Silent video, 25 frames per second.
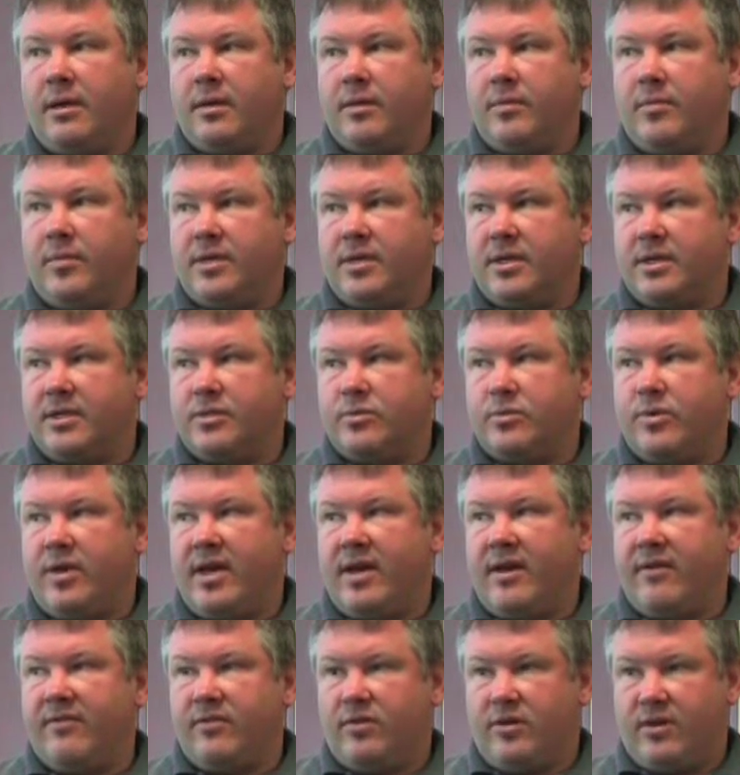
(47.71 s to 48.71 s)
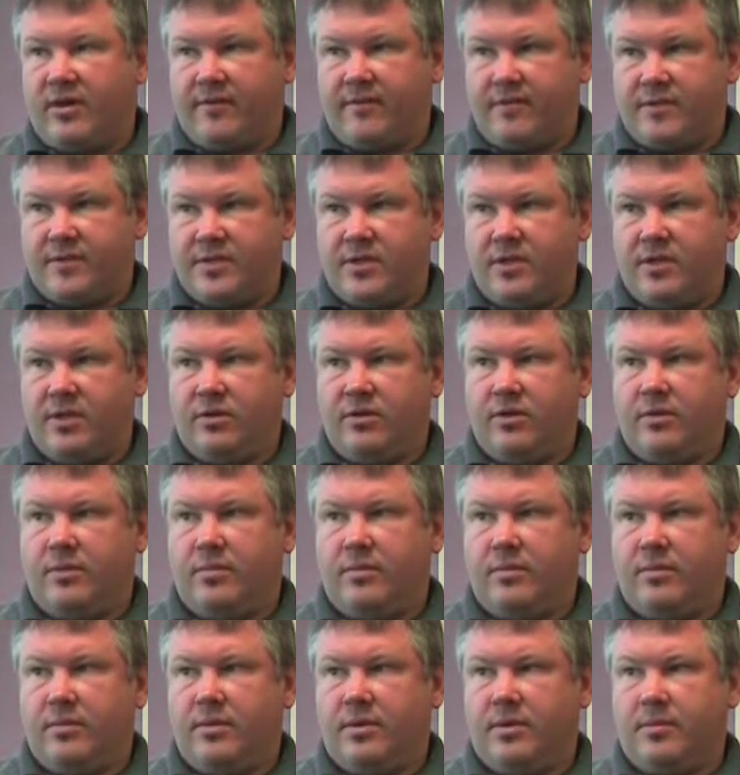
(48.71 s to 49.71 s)
And because we have an office here
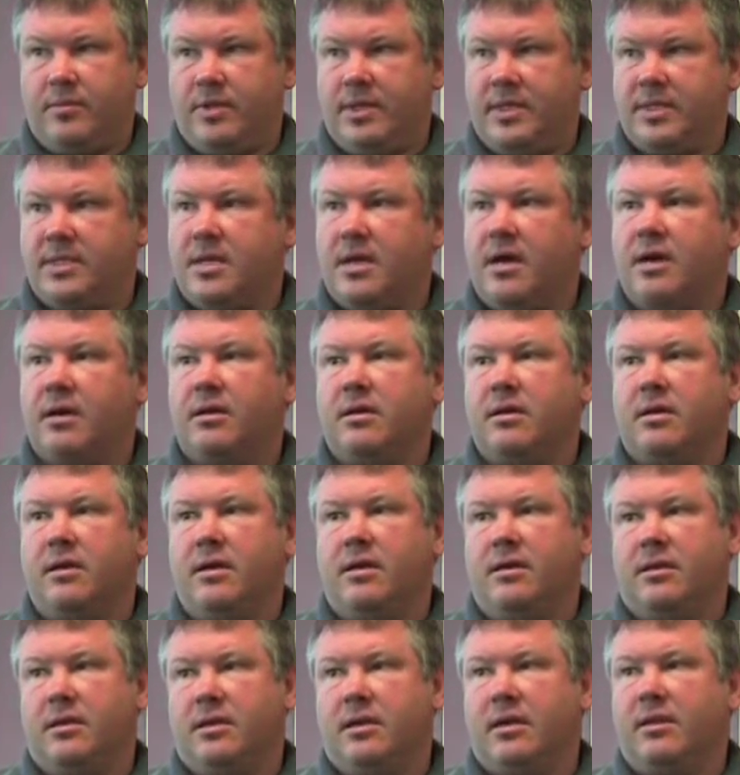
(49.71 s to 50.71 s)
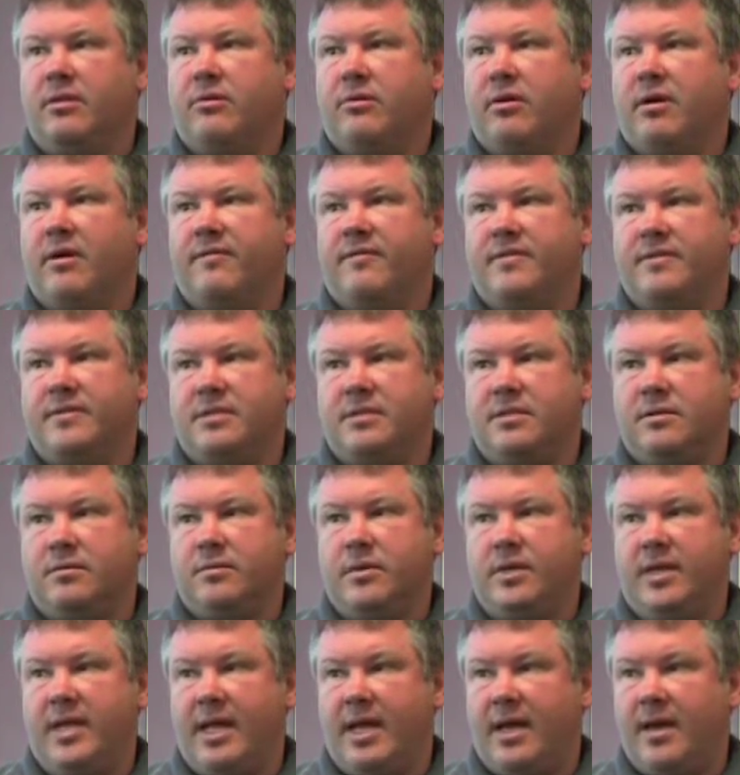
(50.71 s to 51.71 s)
in Minnetonka and another office in
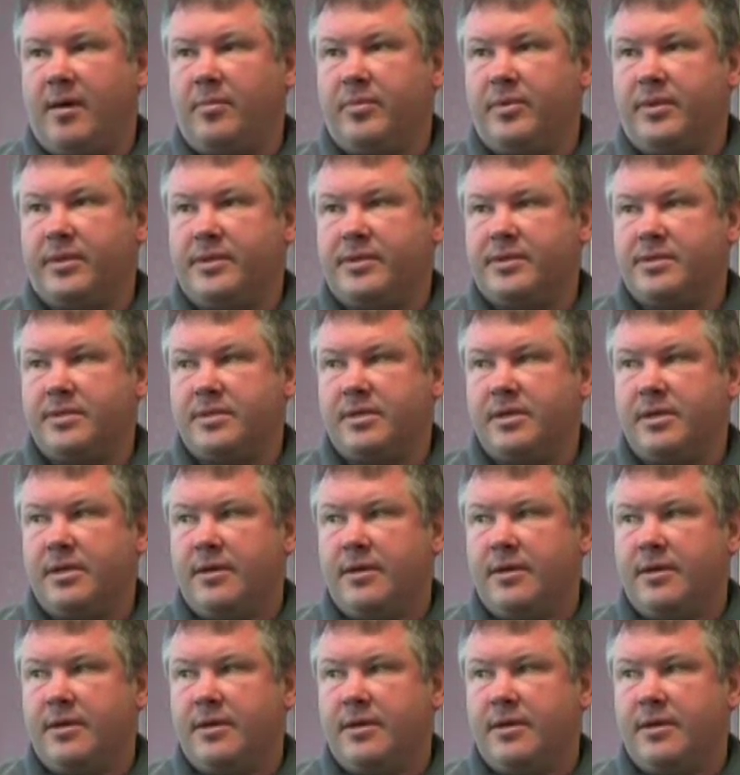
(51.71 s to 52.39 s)
Minneapolis,